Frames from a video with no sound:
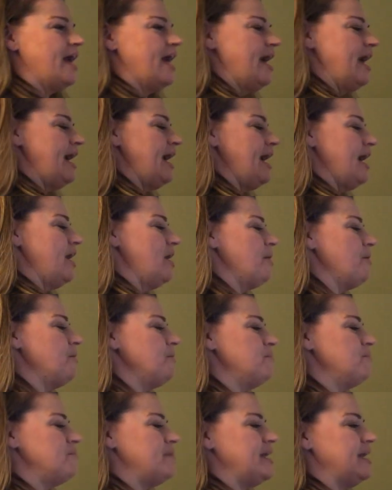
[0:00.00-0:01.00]
How
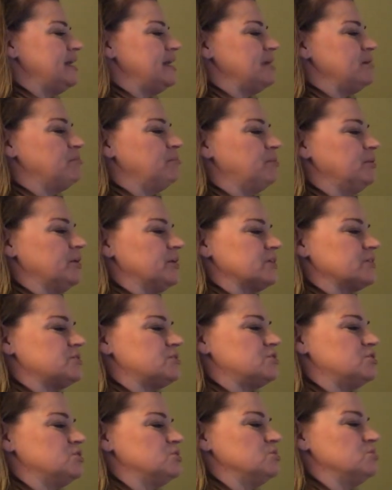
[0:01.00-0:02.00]
many books
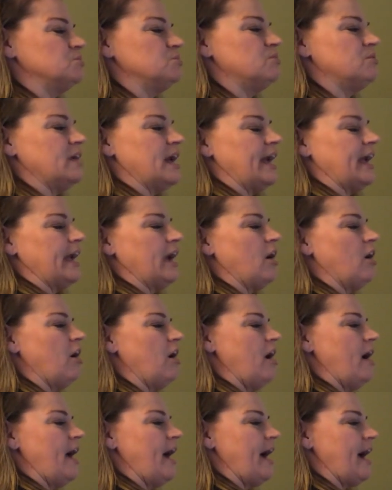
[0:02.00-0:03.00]
do they
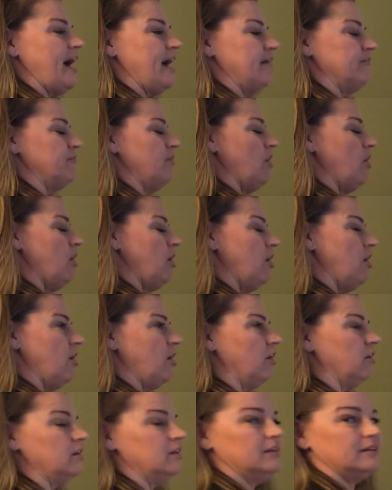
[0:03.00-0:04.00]
have
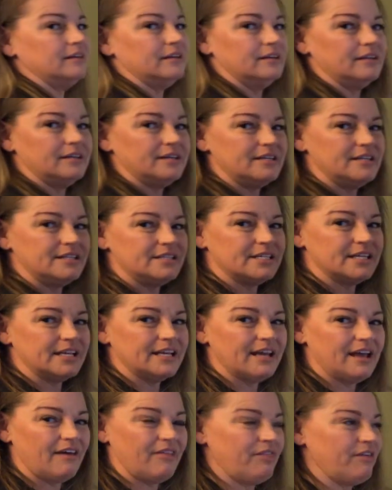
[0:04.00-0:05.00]
all
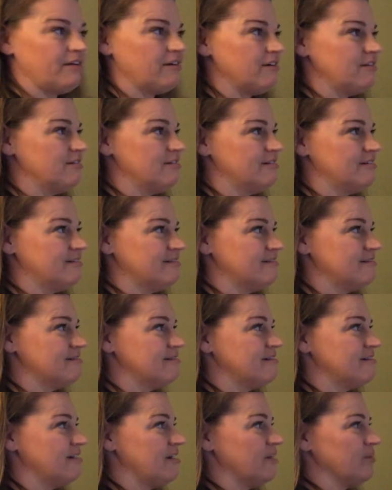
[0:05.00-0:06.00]
together?
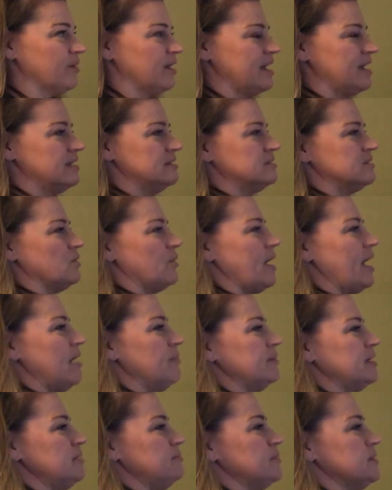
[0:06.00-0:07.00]
Okay, so how
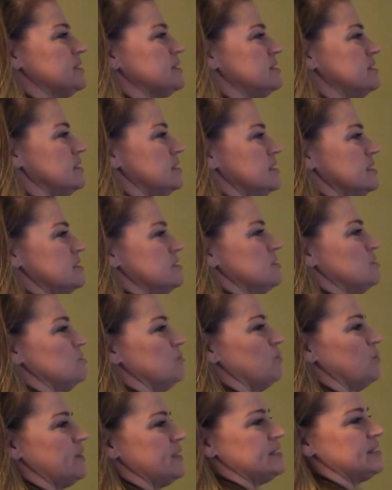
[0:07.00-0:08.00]
many books did these 2
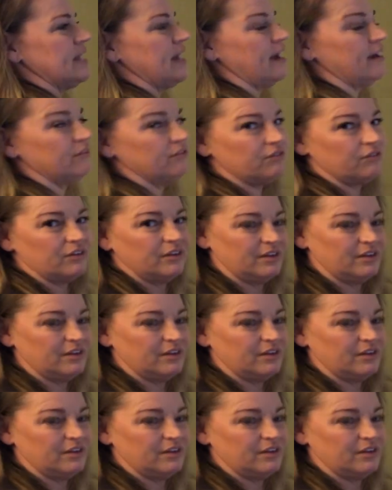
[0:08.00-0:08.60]
boys have?